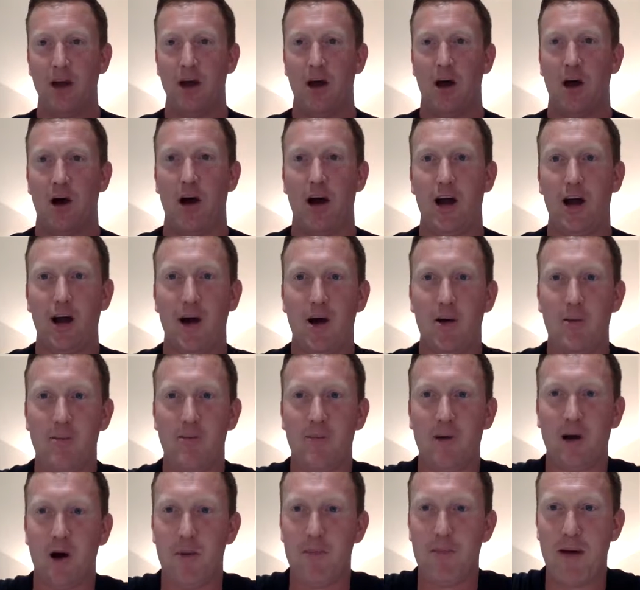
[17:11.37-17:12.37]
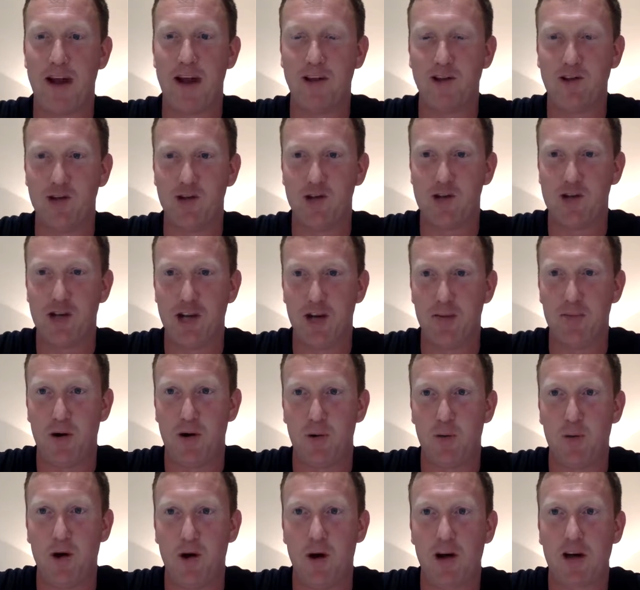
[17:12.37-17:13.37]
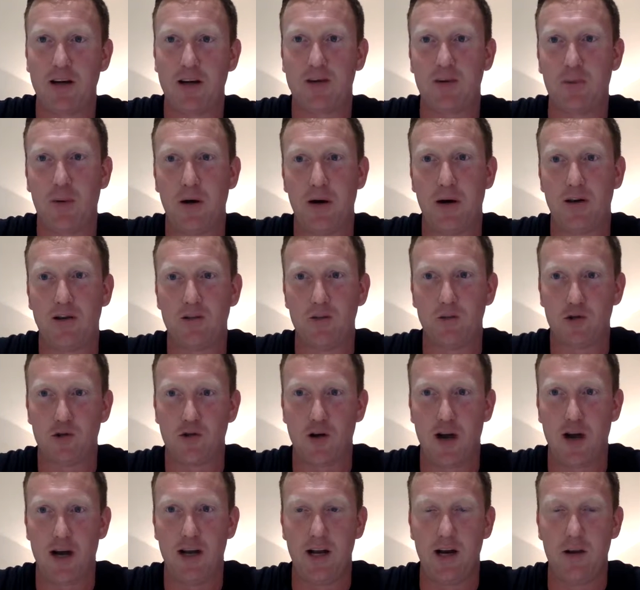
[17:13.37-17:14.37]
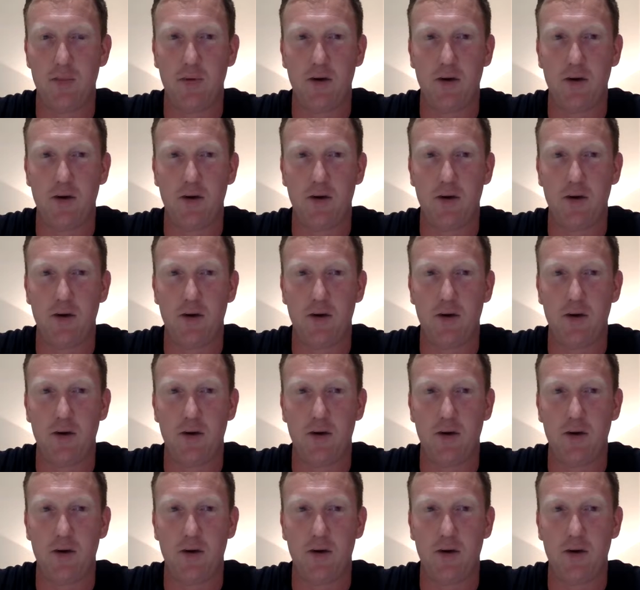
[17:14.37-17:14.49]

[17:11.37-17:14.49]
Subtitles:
I manage a gym. I work as a personal trainer,